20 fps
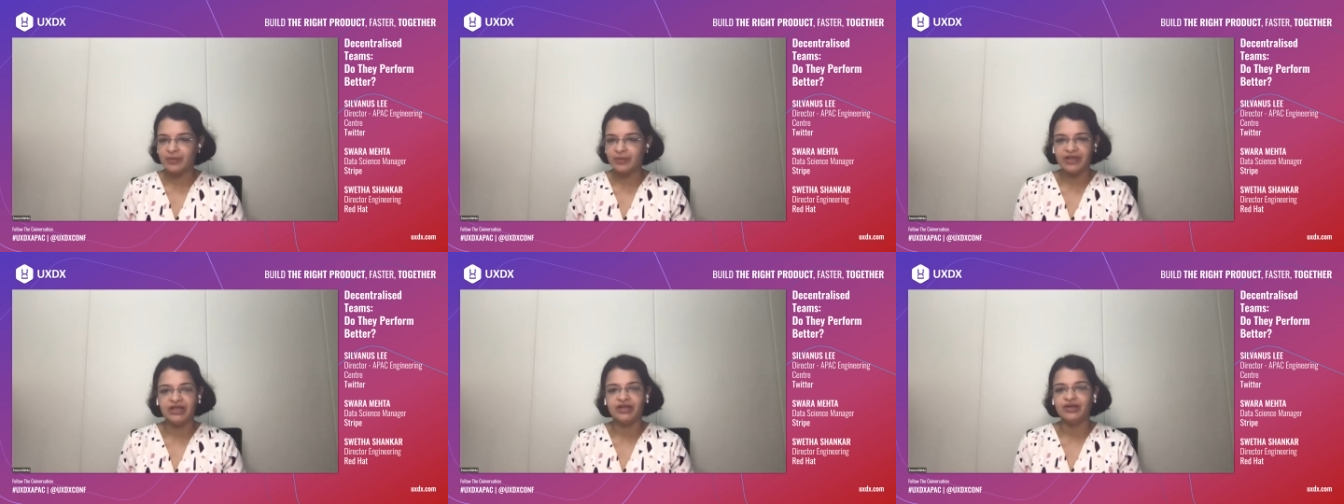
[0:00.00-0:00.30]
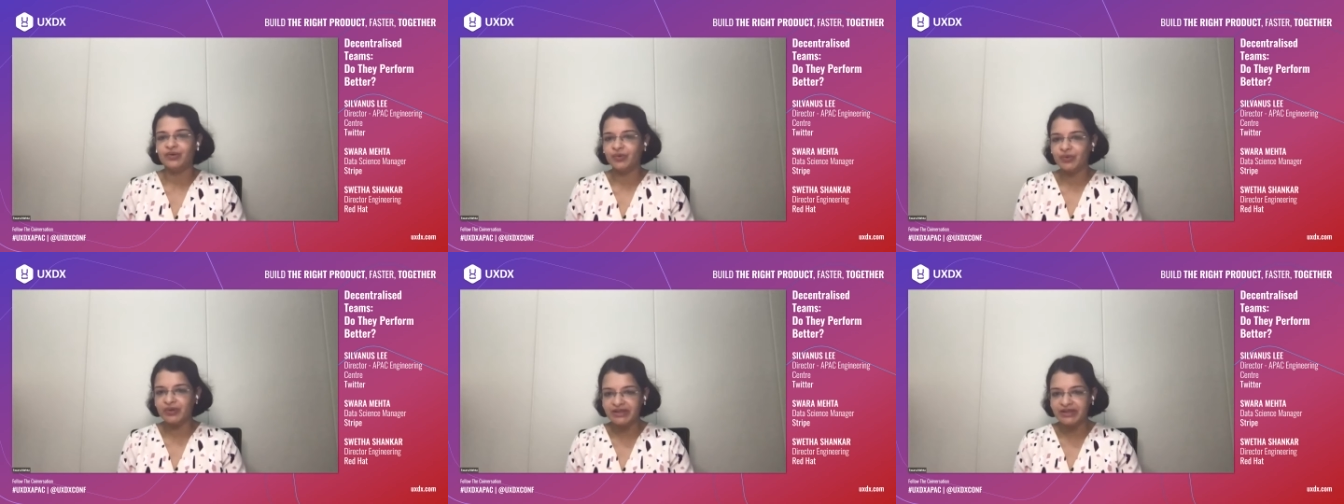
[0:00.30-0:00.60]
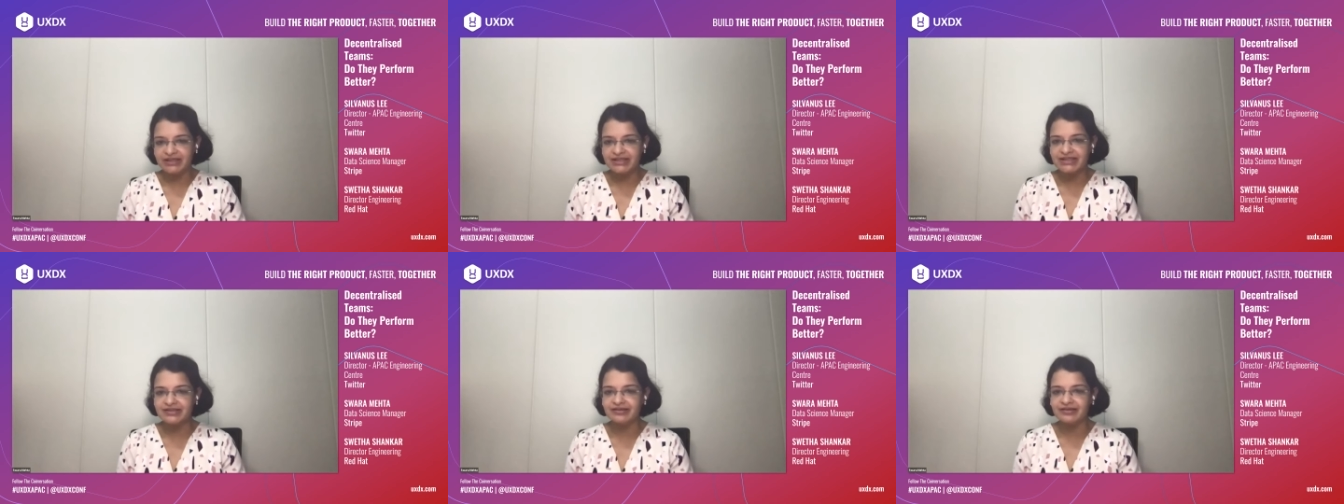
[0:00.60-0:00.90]
or maybe
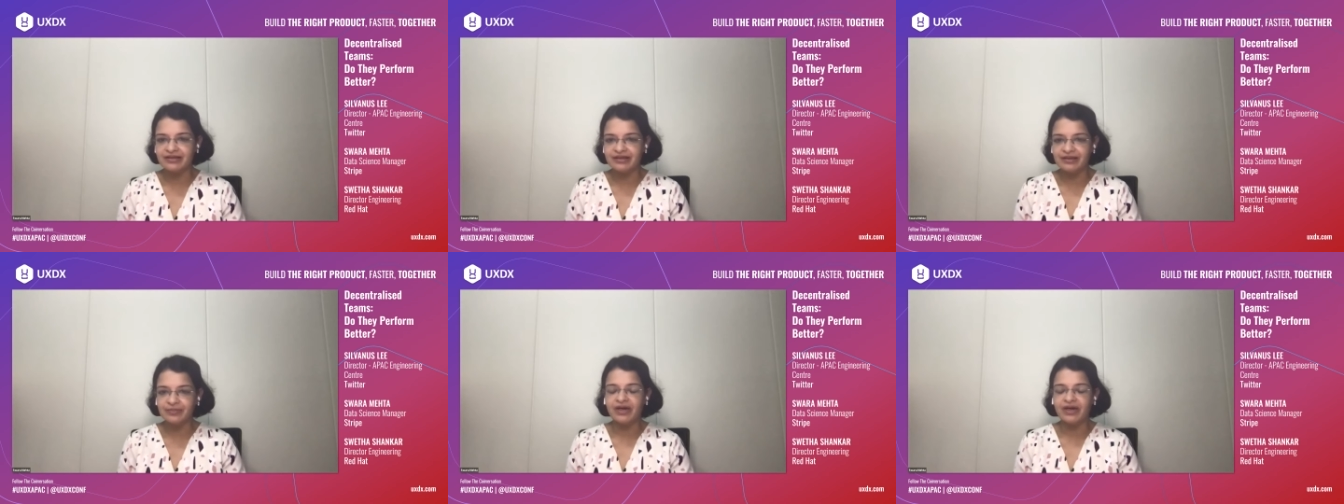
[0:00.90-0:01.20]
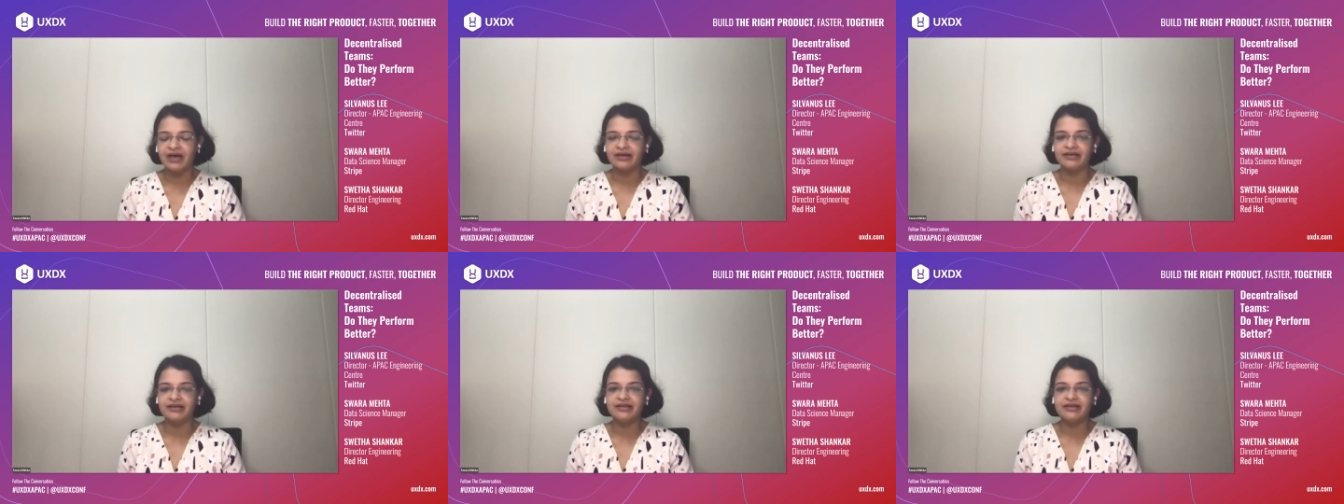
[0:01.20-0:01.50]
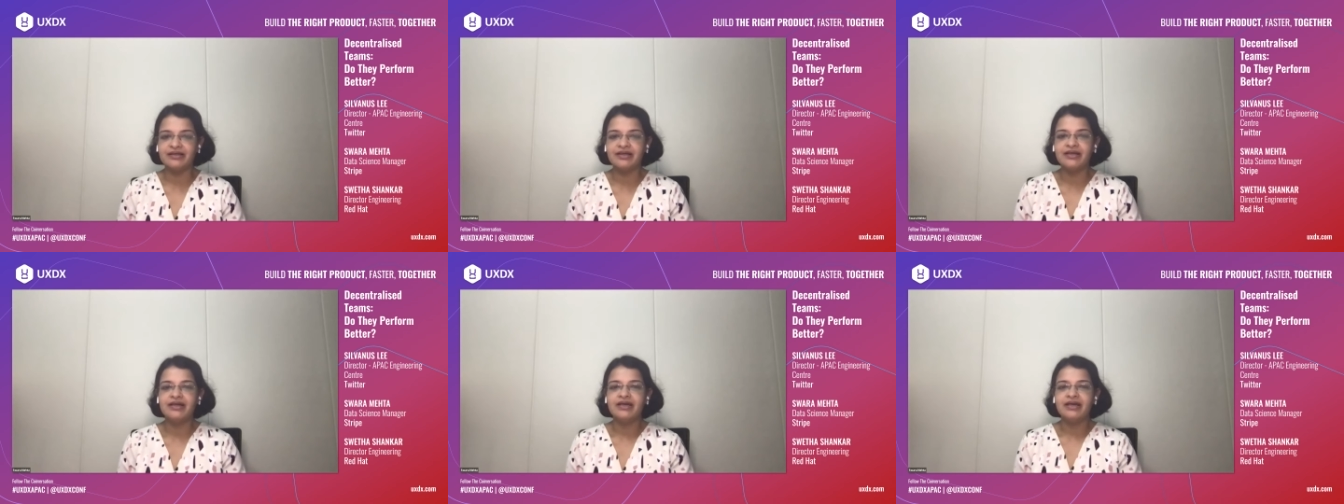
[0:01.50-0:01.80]
grow in a certain
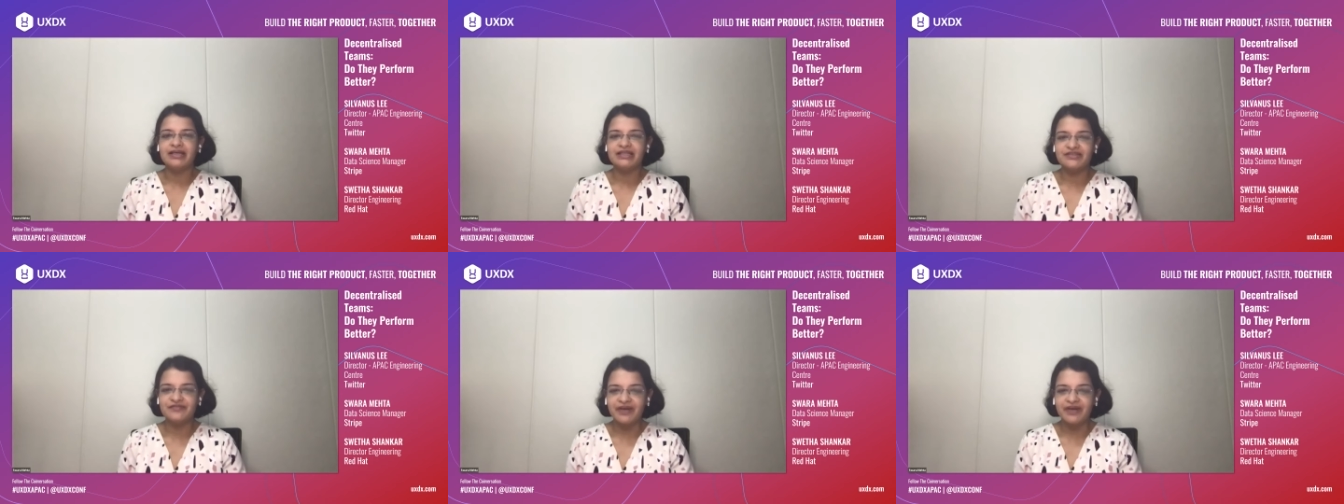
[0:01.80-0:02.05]
market,